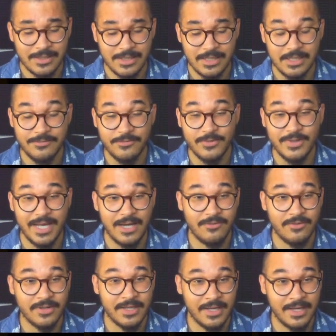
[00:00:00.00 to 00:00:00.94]
If we
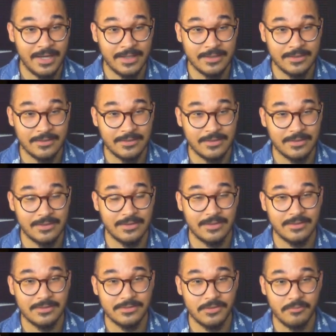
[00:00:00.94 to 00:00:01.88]
ever get
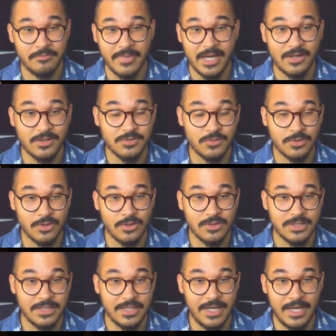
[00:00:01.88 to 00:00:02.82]
some battles where
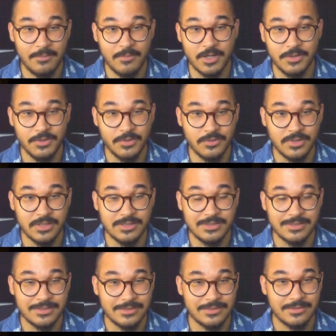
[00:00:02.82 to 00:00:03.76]
only MR
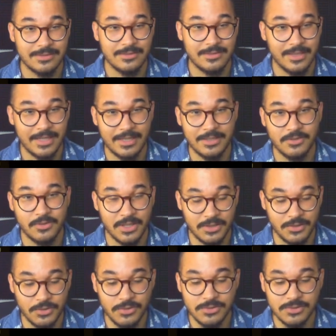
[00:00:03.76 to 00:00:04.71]
units get
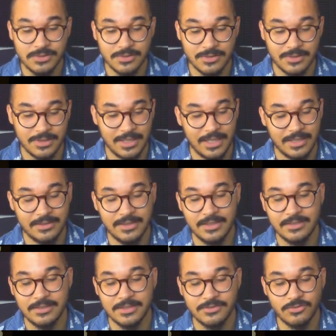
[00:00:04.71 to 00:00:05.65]
used, I
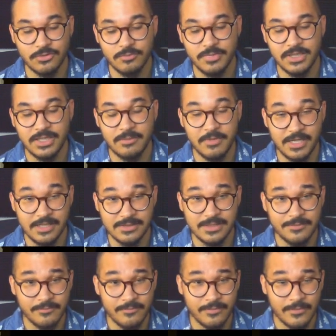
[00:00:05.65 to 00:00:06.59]
think this would be
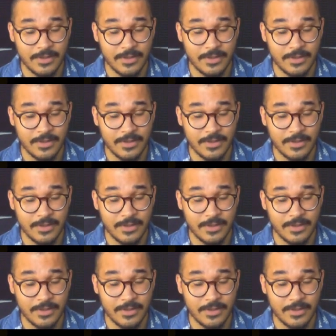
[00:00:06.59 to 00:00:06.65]
amazing.